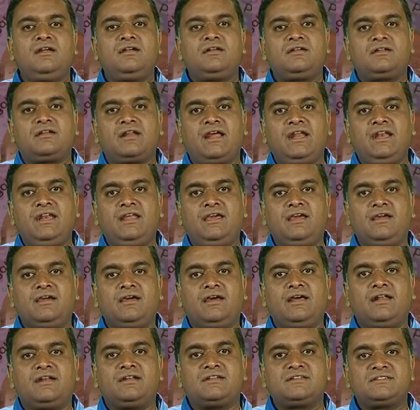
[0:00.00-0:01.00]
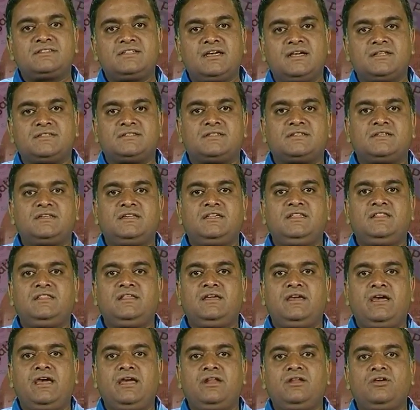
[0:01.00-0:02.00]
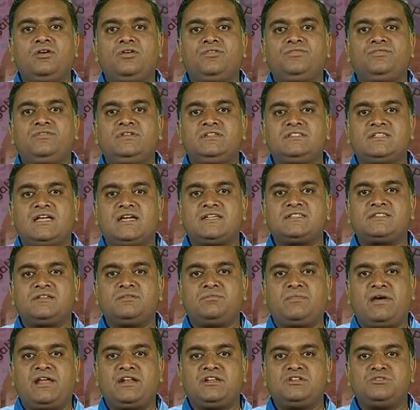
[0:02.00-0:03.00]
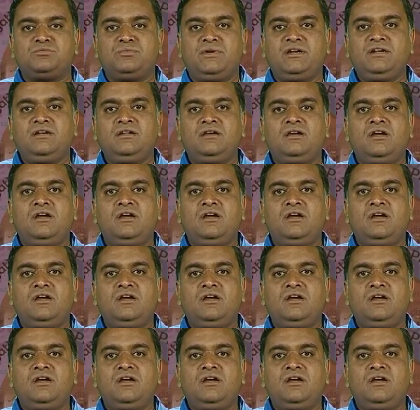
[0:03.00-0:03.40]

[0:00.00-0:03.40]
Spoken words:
training and research in the area of disaster management,